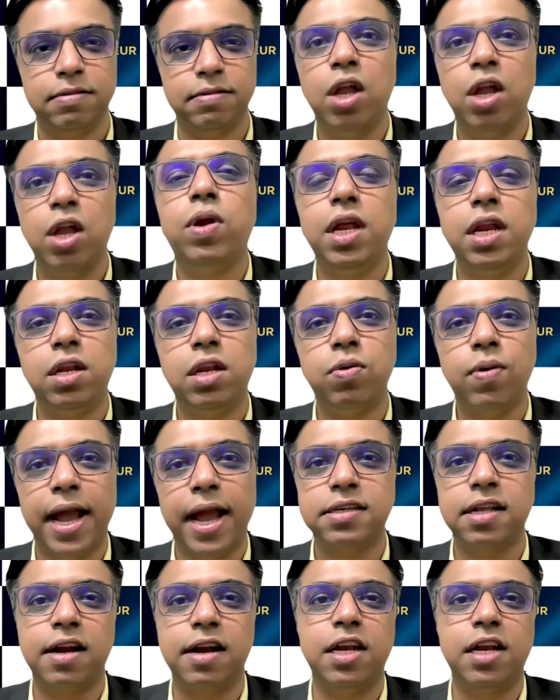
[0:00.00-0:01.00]
You need to
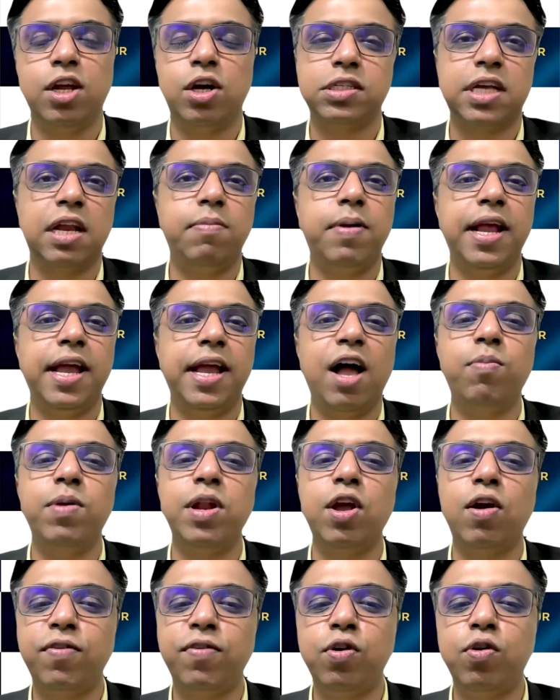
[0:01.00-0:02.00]
accelerate your skill building. How
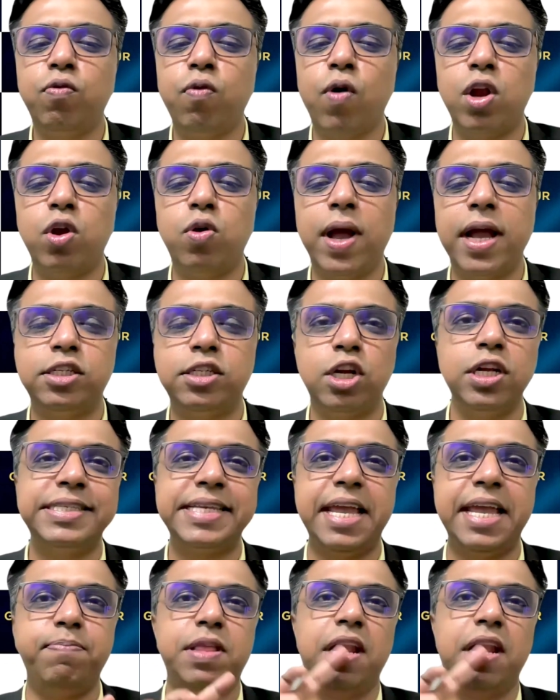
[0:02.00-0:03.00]
many of you want to actually
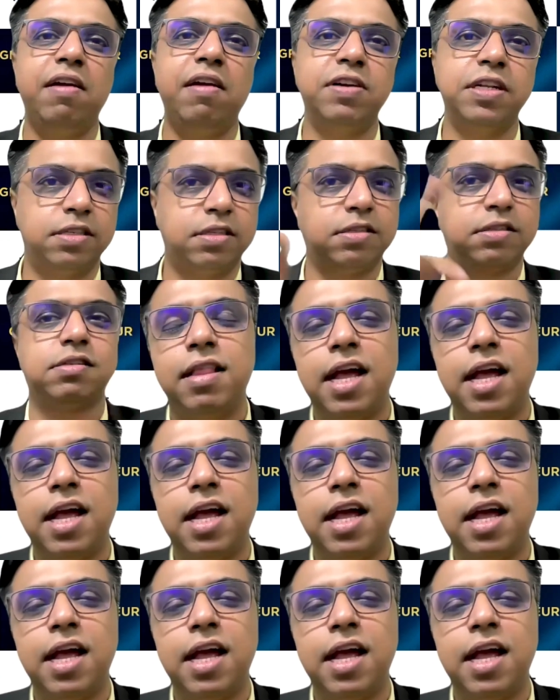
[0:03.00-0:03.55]
skip the levels?